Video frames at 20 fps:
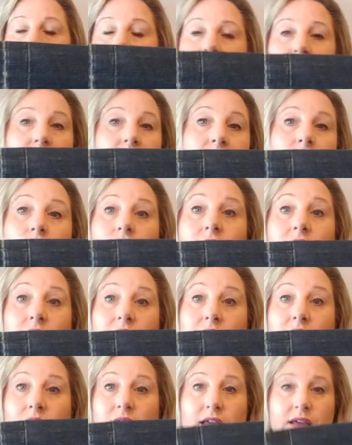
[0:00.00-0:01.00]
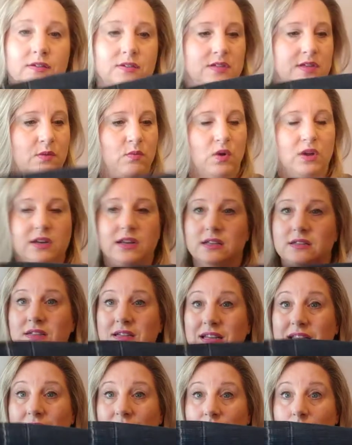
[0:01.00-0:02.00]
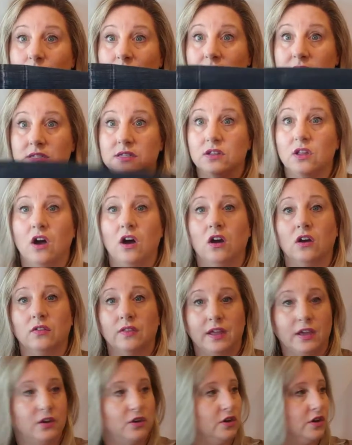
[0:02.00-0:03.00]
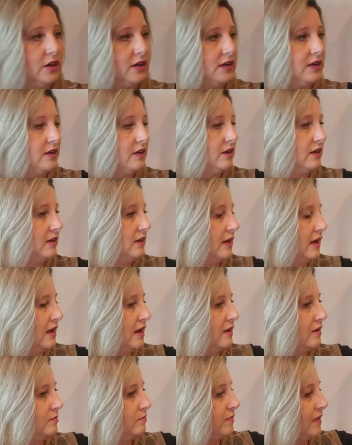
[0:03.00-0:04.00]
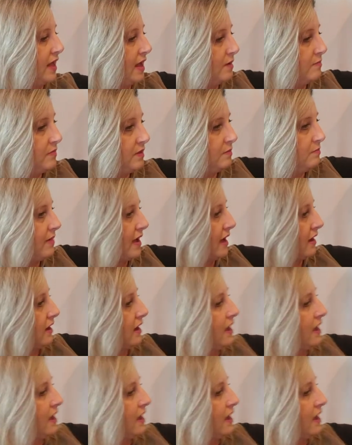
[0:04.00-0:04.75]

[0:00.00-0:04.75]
So if someone doesn't need them this long, they could um, hem them back